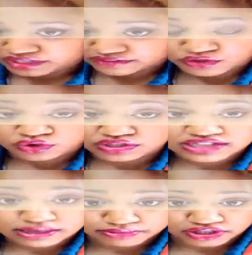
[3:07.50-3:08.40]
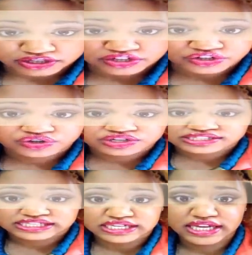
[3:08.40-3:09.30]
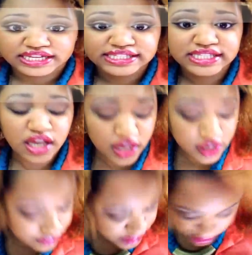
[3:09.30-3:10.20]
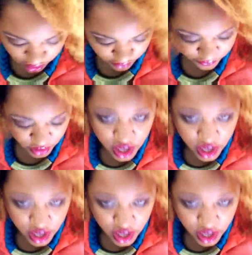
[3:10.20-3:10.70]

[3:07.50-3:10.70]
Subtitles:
If you go on Tumblr, you're going to see a ton of stuff